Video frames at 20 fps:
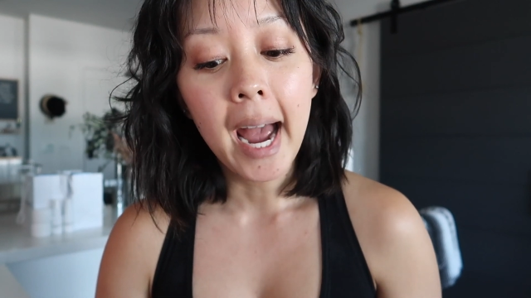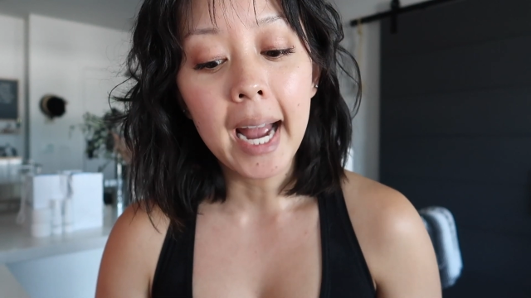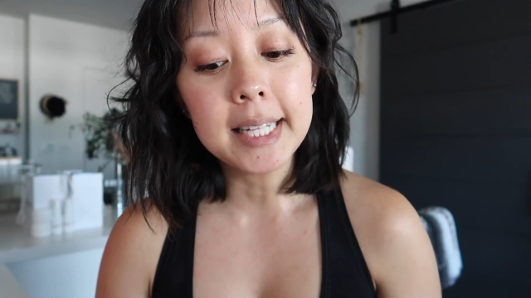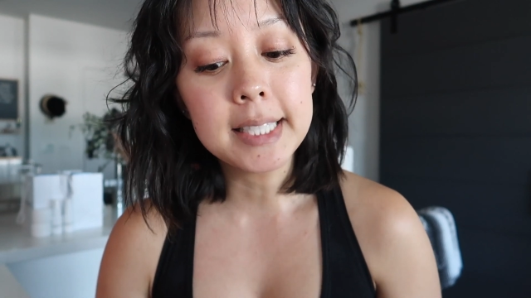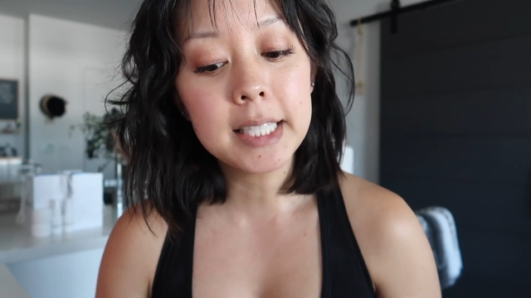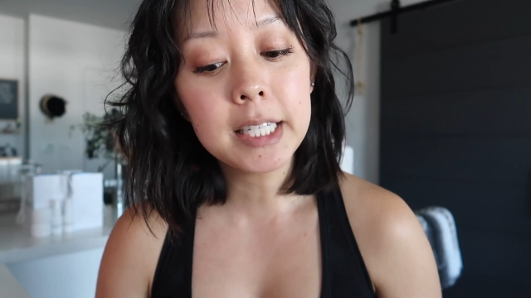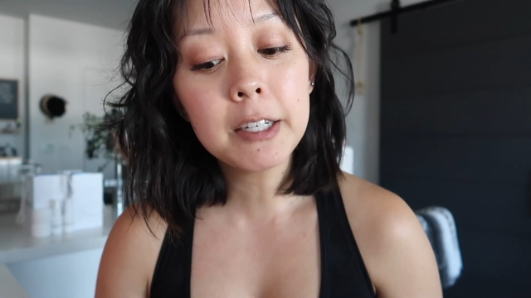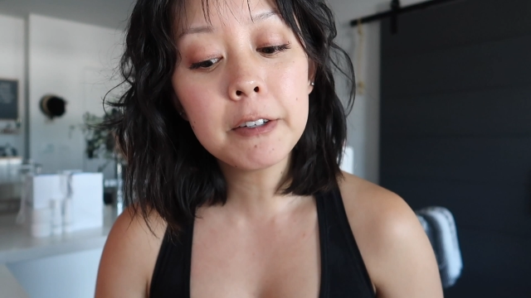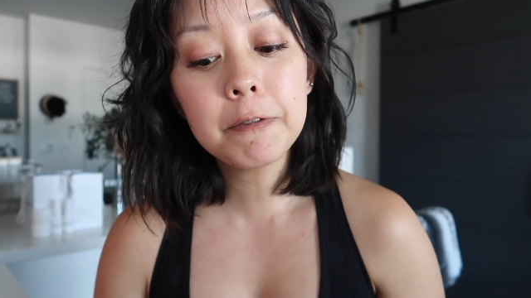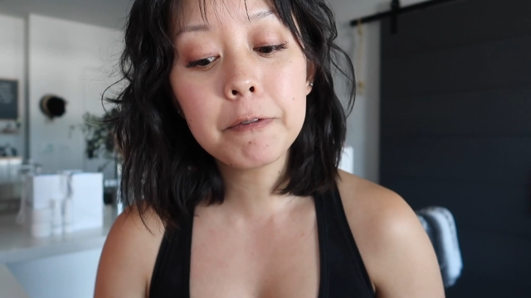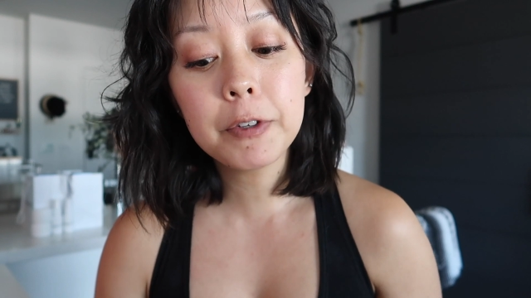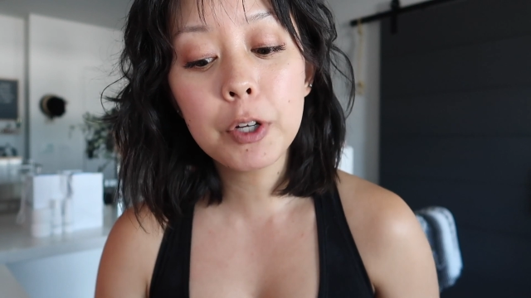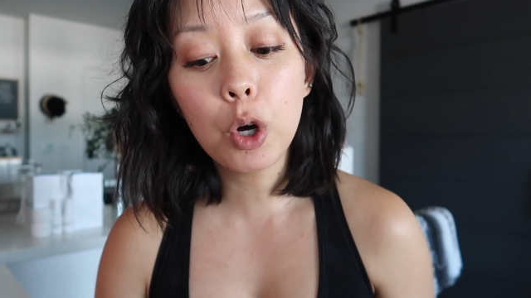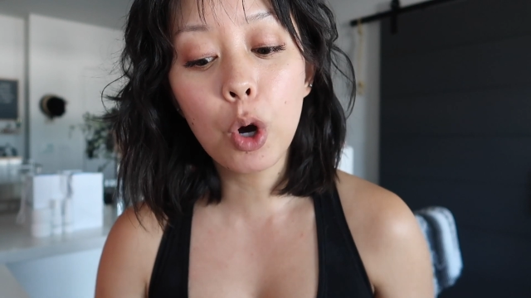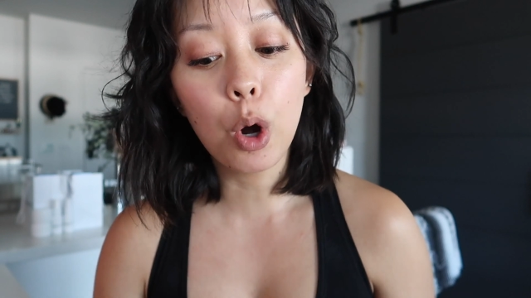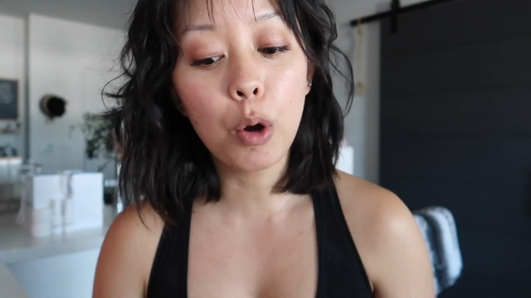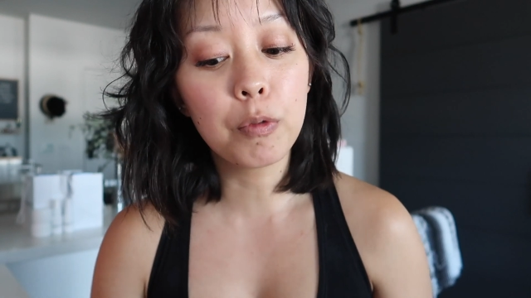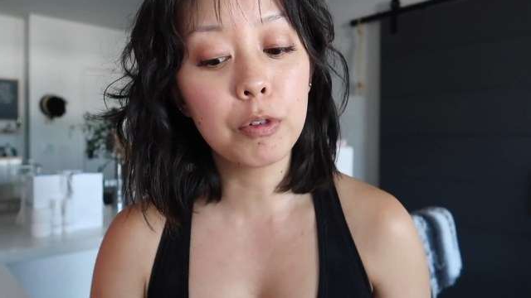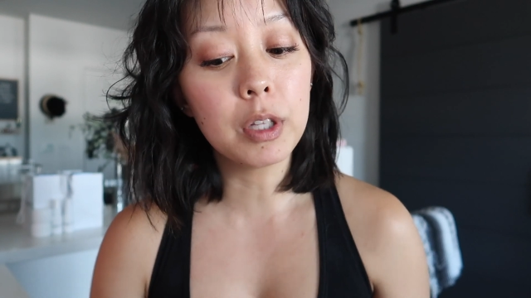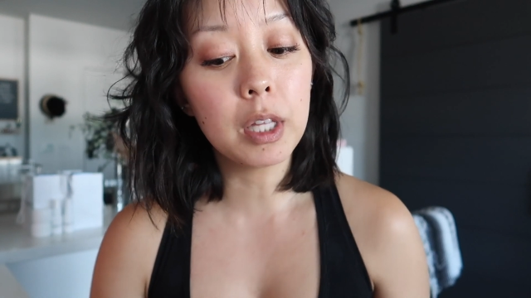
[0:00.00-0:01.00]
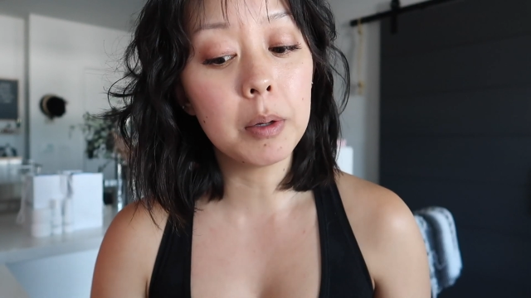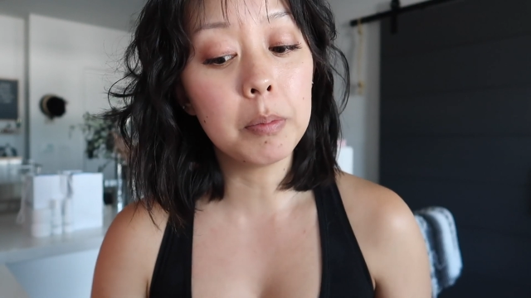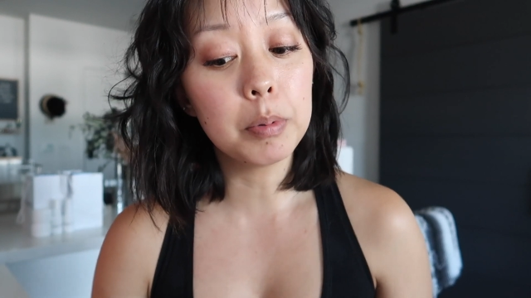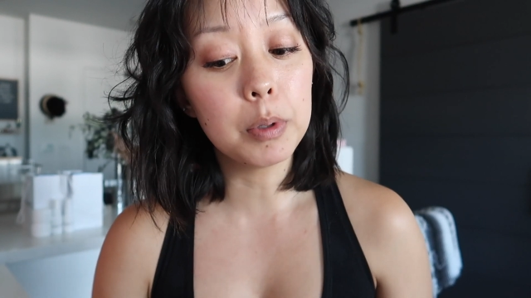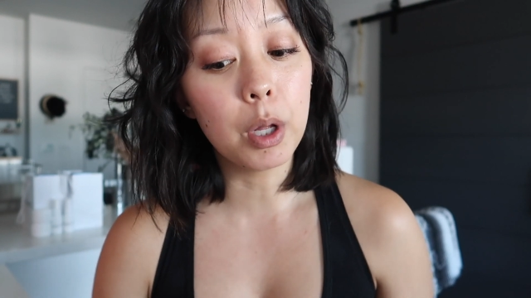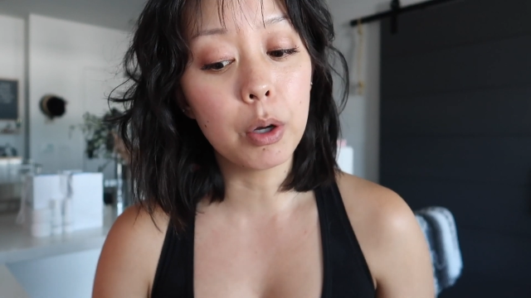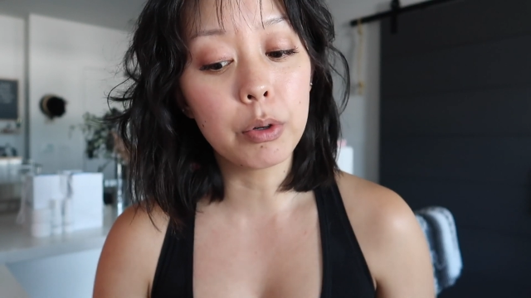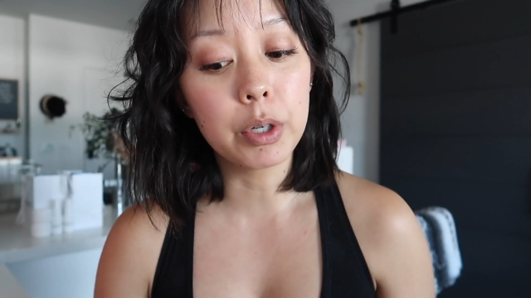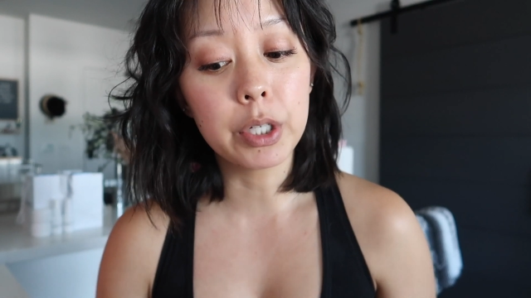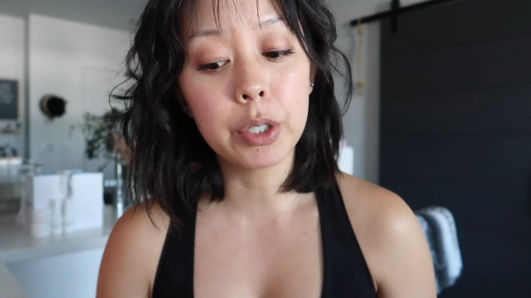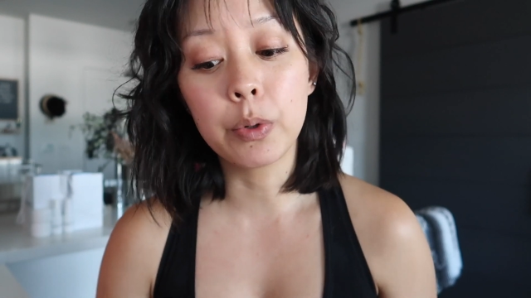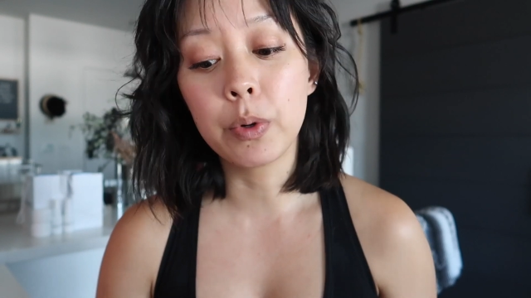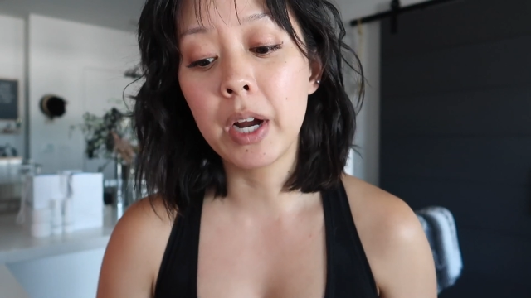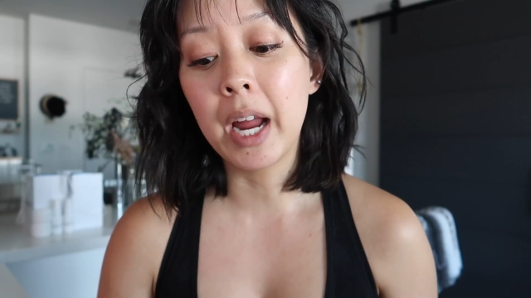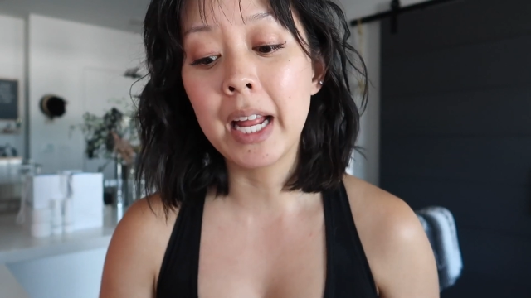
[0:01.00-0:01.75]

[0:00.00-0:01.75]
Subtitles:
I didn't feel overly bloated or